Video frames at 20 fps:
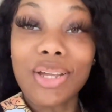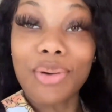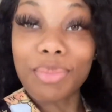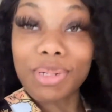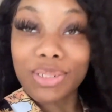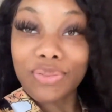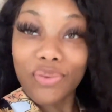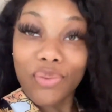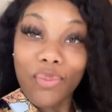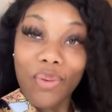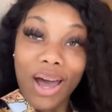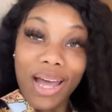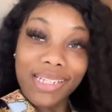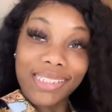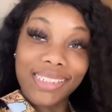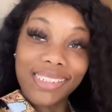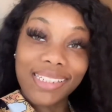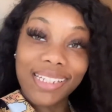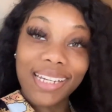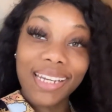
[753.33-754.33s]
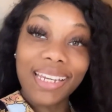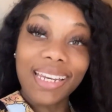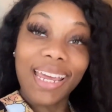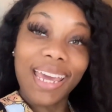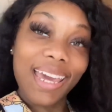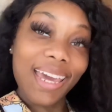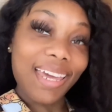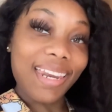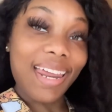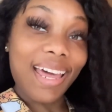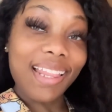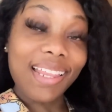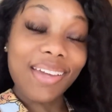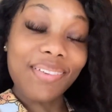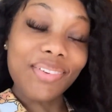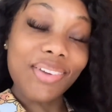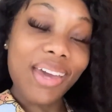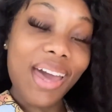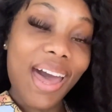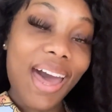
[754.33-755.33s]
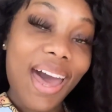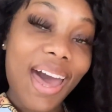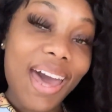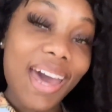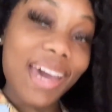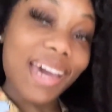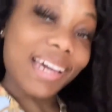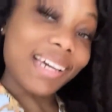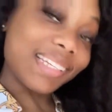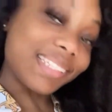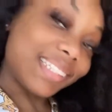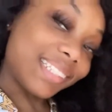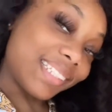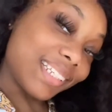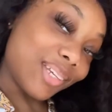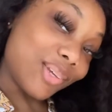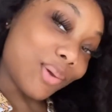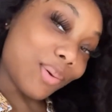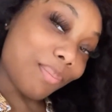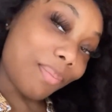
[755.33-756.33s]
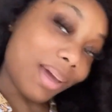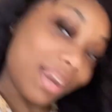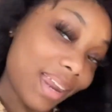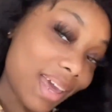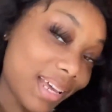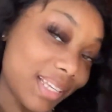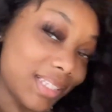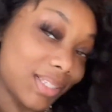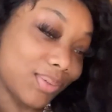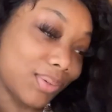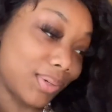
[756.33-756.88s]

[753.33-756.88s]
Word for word: much for watching, and I love you guys. See you in my next